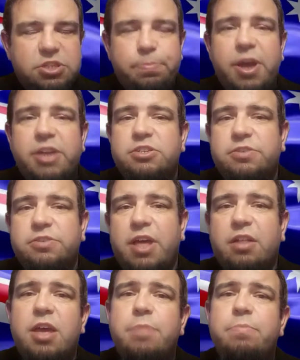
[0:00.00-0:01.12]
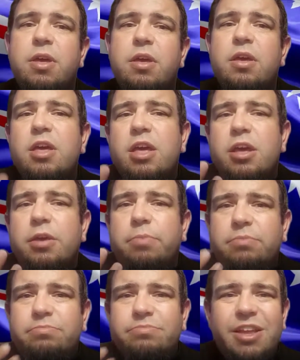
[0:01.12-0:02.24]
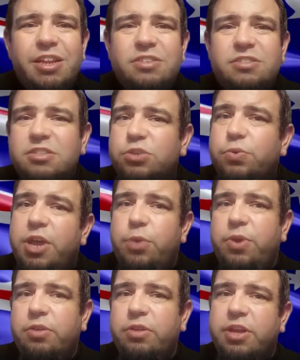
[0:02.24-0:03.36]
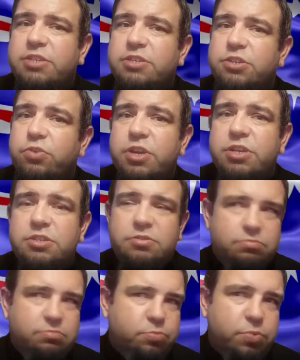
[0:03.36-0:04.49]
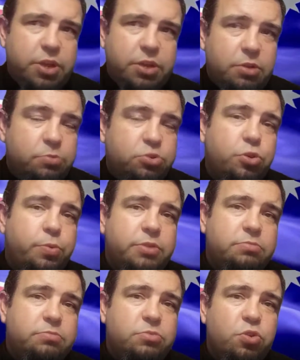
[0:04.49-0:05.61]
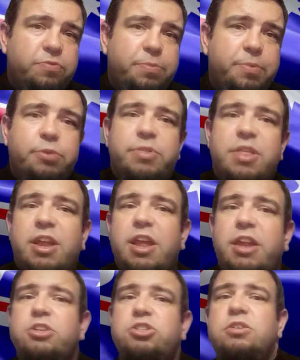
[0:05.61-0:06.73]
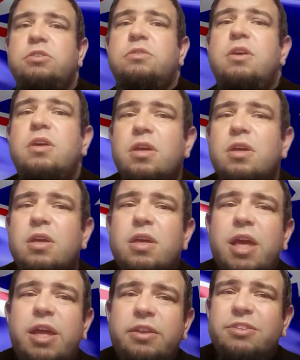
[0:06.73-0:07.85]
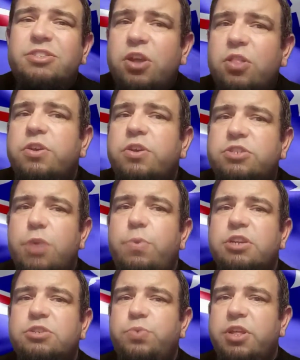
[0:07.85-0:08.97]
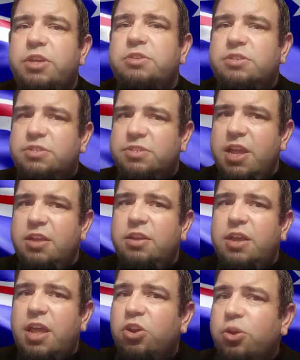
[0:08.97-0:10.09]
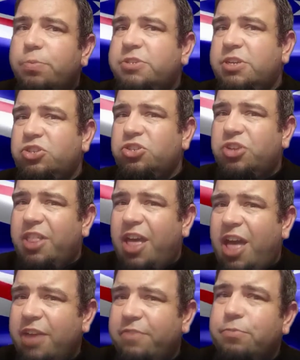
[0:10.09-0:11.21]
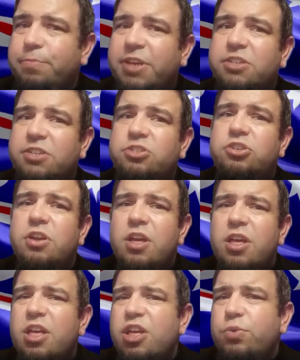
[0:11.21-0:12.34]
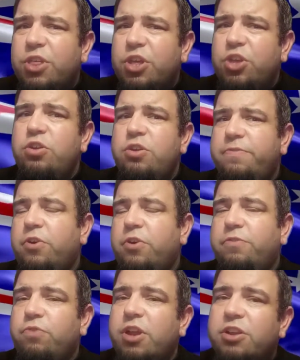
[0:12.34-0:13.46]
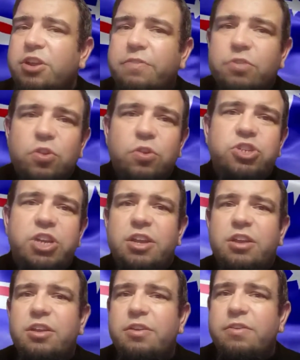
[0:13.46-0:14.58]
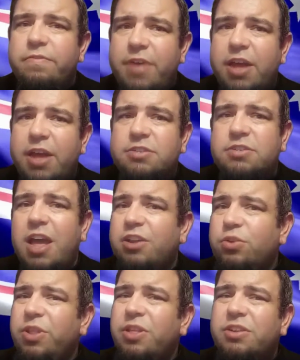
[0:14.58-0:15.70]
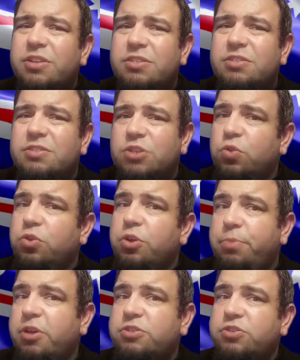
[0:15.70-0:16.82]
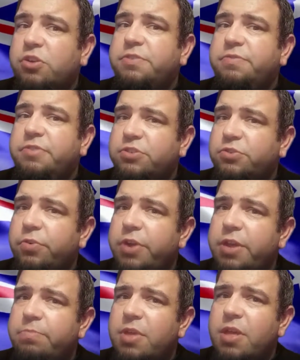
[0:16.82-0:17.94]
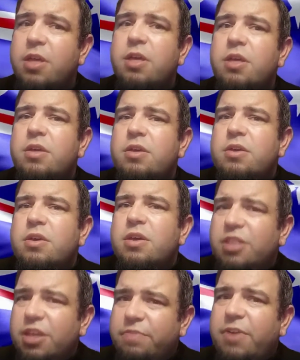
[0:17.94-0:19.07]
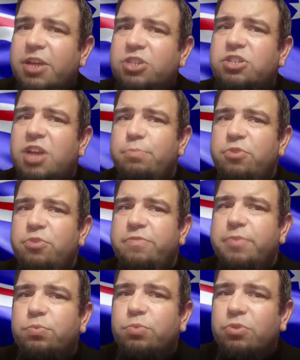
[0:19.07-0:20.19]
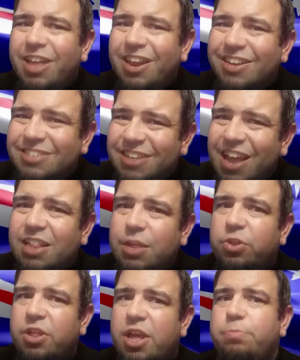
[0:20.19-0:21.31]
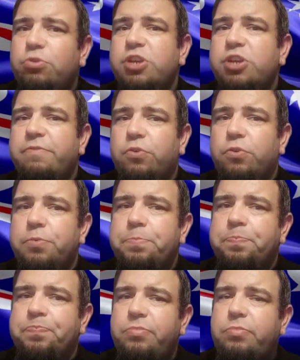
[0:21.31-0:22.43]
is the basis of that claim, but it is the squeaky wheel that gets the grease. I'm sure we're all familiar with that adage. And so long as no one is willing to stand in opposition to their hateful message with a unified front of logic, facts, and a willingness to look at both sides of the story, the Invasion Day movement will get exactly what they are pushing for.